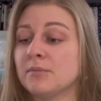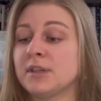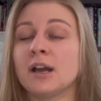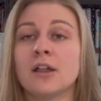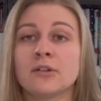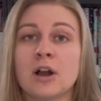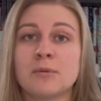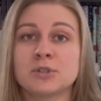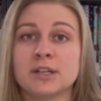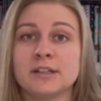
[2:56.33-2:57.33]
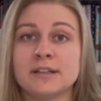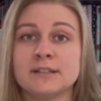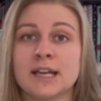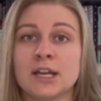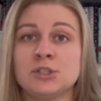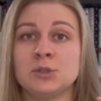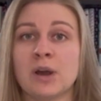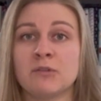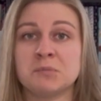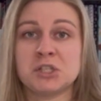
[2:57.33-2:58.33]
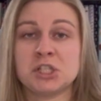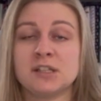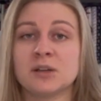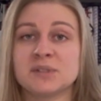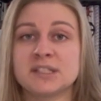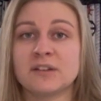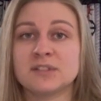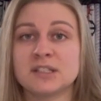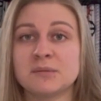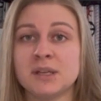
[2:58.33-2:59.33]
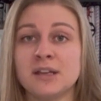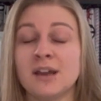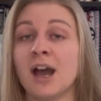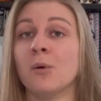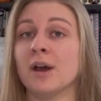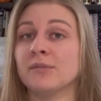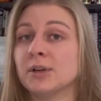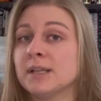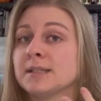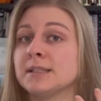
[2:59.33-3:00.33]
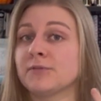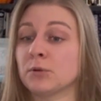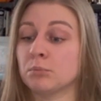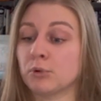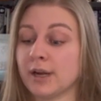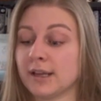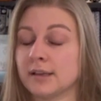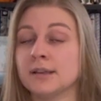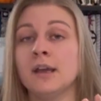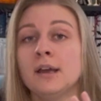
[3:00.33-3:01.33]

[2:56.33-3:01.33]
The other option is I do have a machine that was gifted to me, however, it's a different brand.